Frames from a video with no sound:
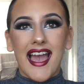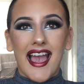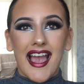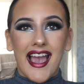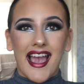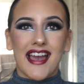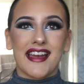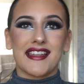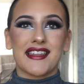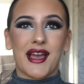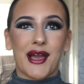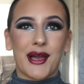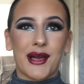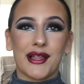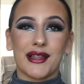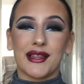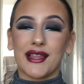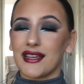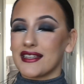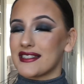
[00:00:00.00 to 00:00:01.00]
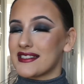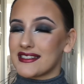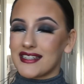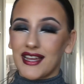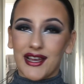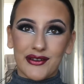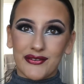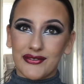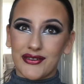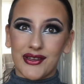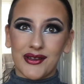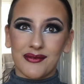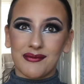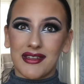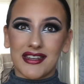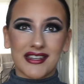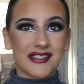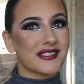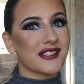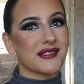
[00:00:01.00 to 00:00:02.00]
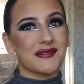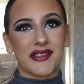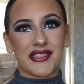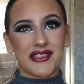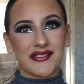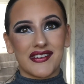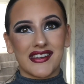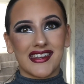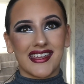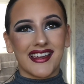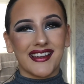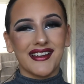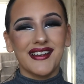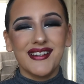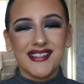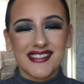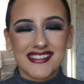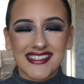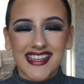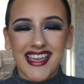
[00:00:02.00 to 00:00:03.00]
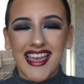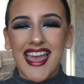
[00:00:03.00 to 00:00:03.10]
and I'll start filming some other videos.